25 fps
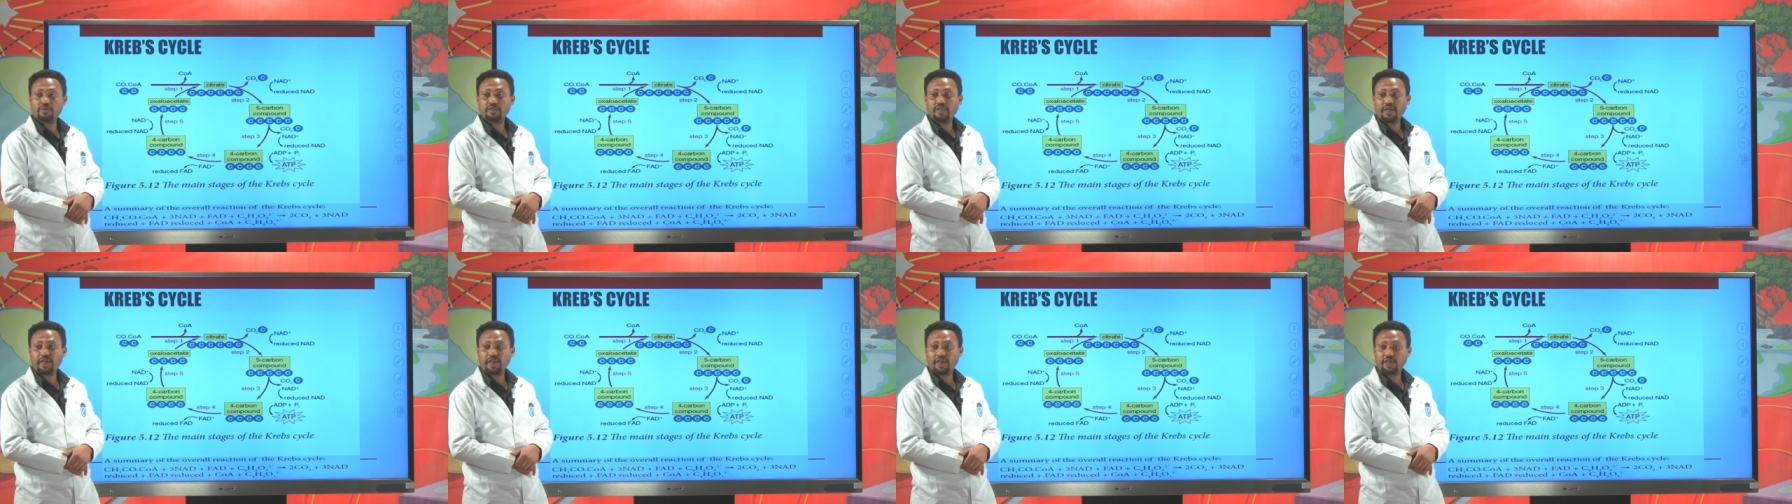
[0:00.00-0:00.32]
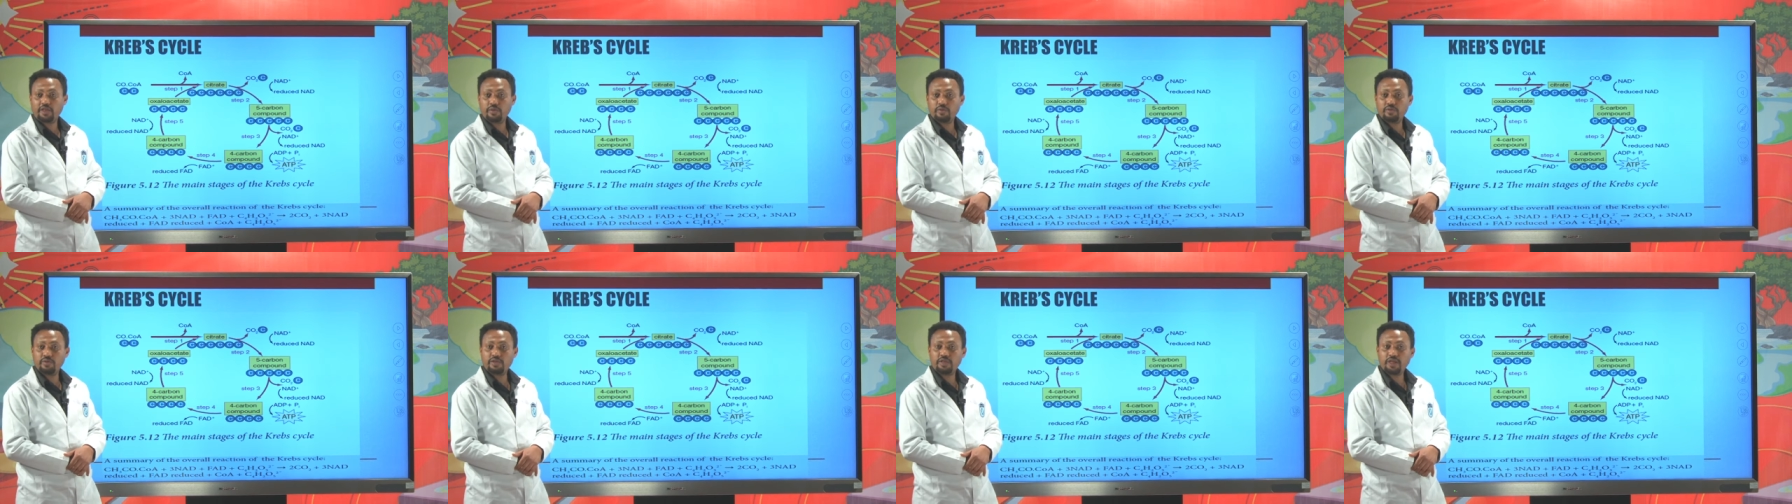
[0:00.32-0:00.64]
are
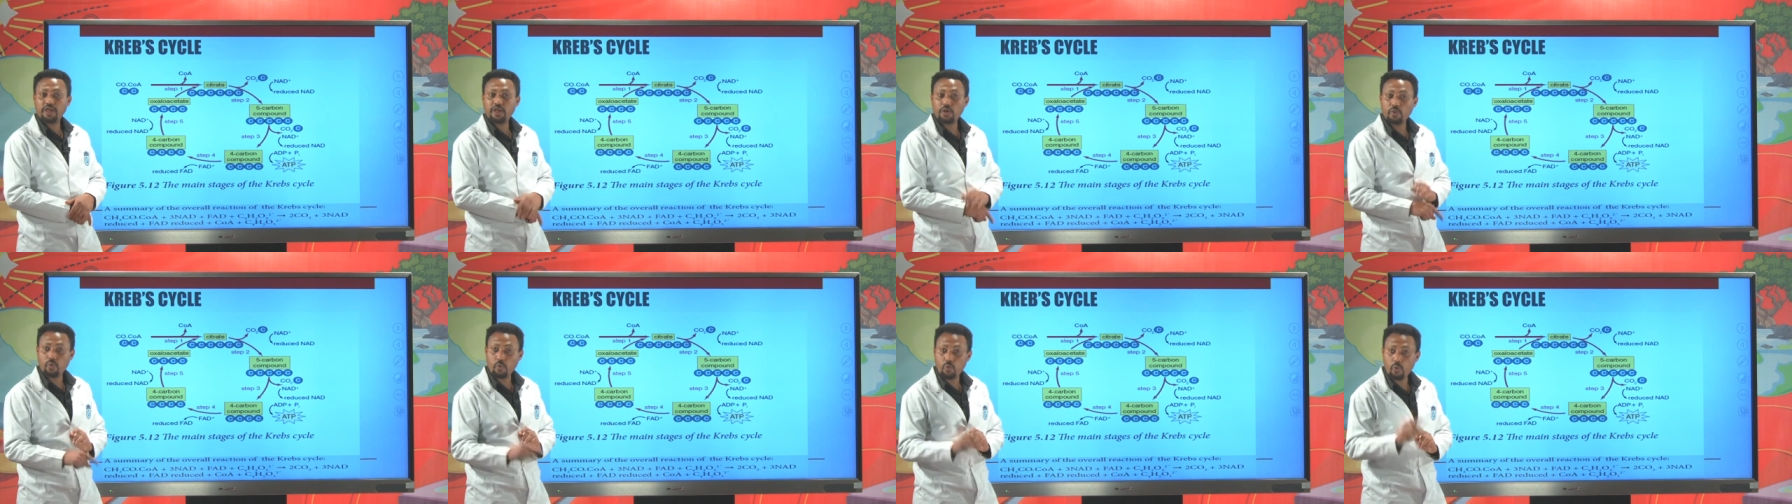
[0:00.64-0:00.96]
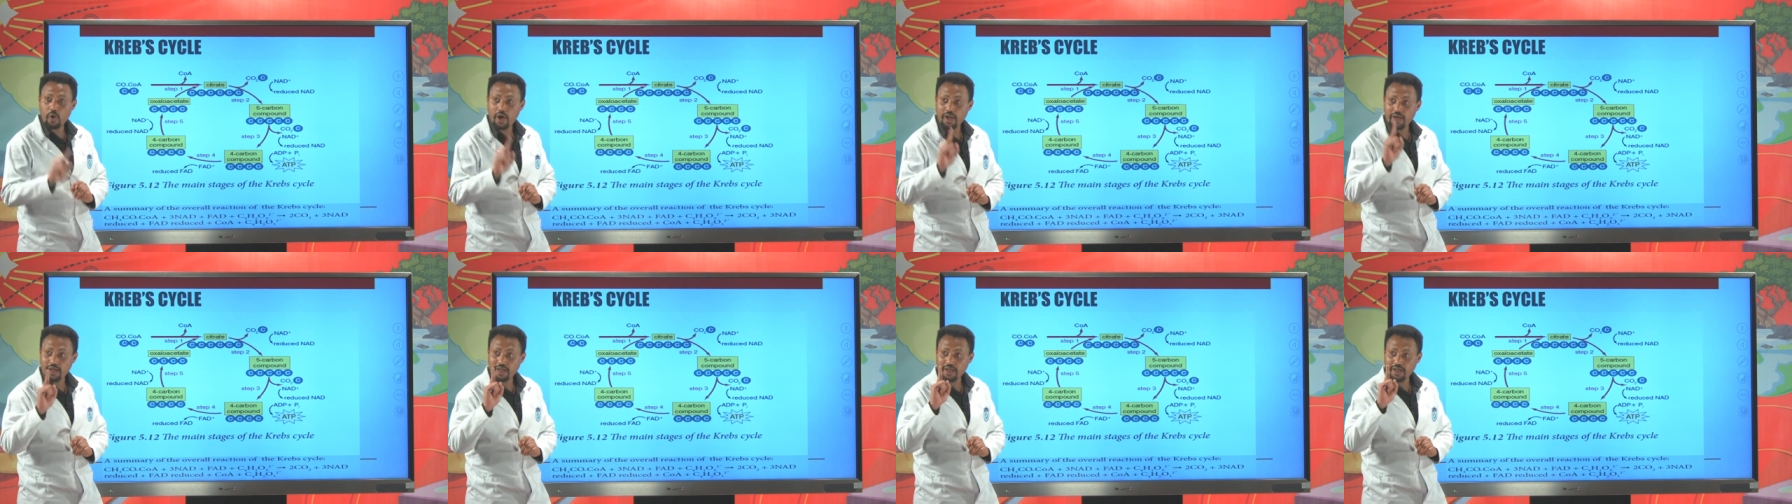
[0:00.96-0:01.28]
reduced in
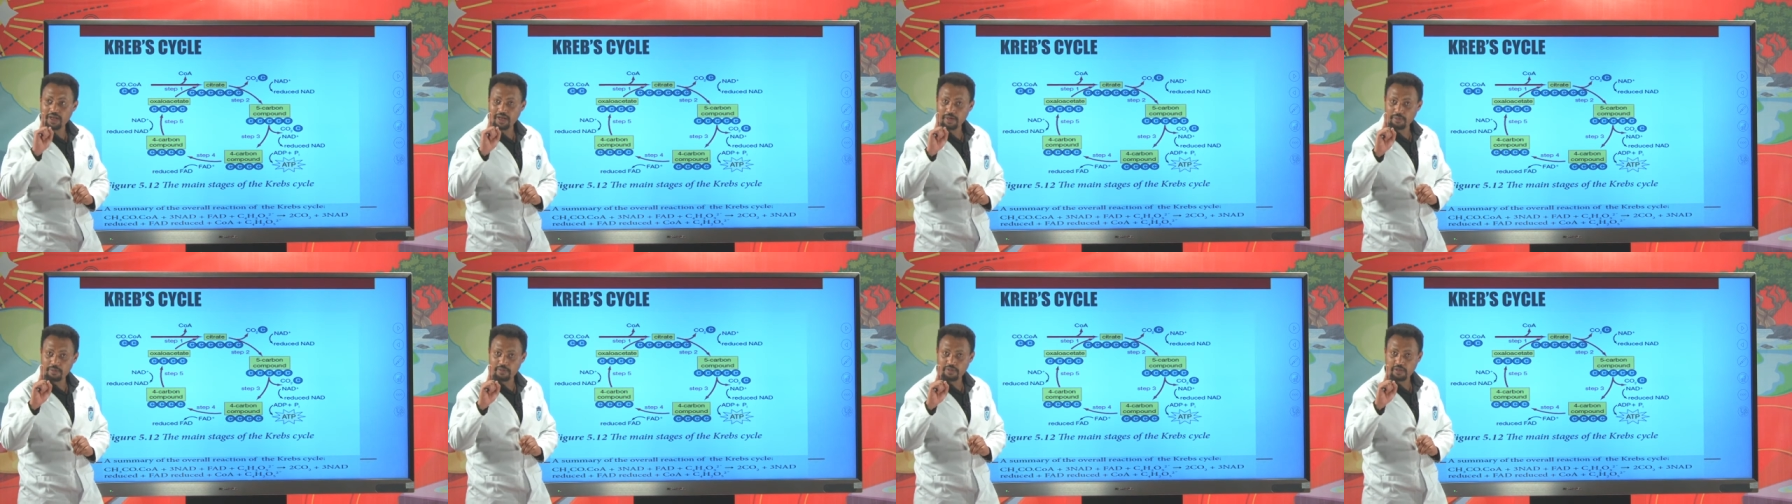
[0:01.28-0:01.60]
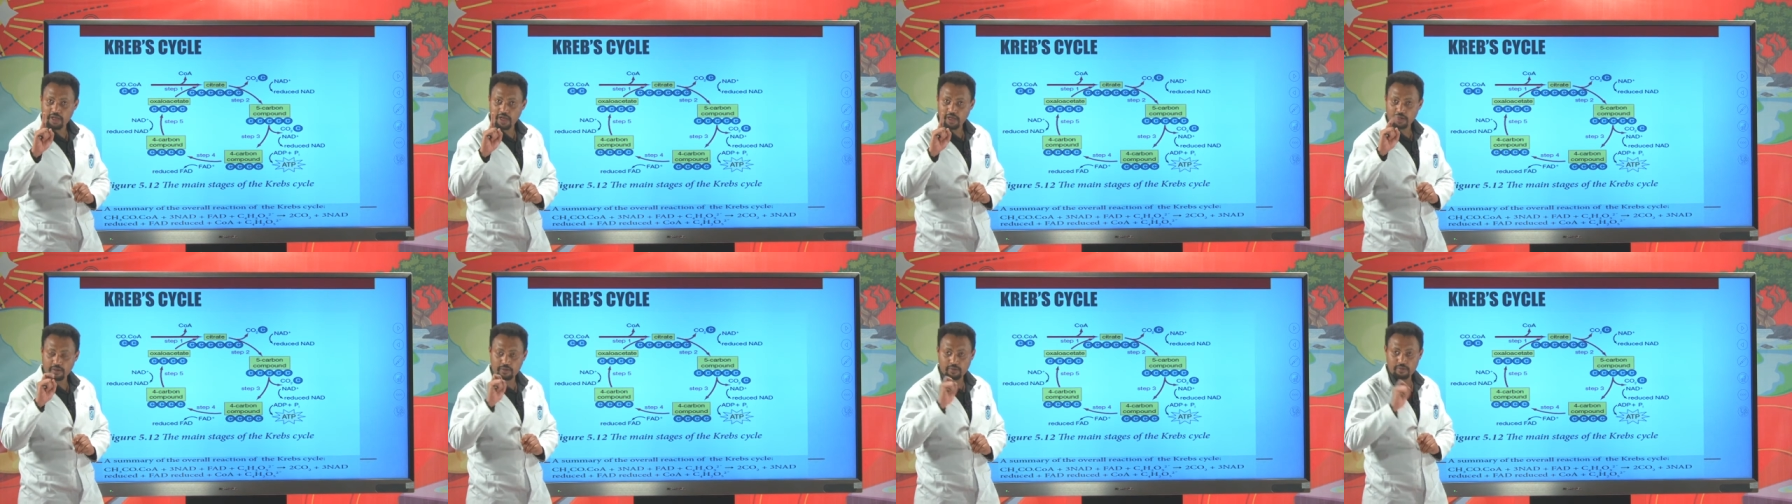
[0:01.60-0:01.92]
one Krebs
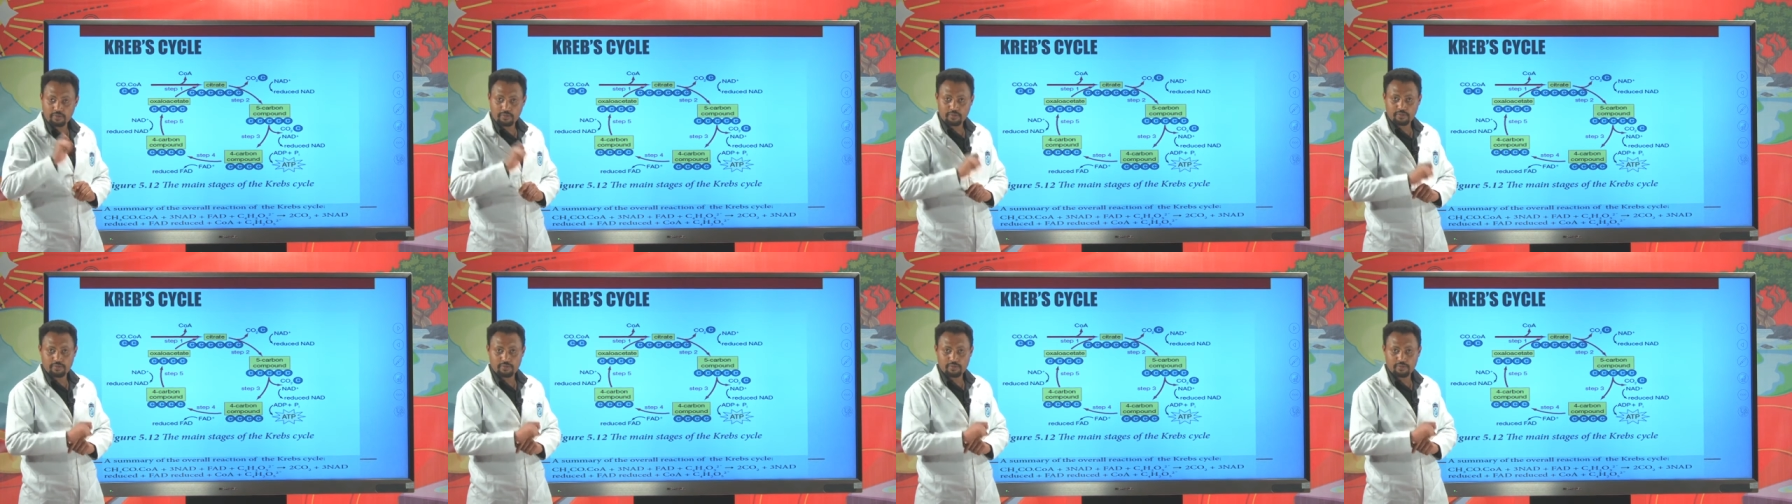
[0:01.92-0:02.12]
cycle.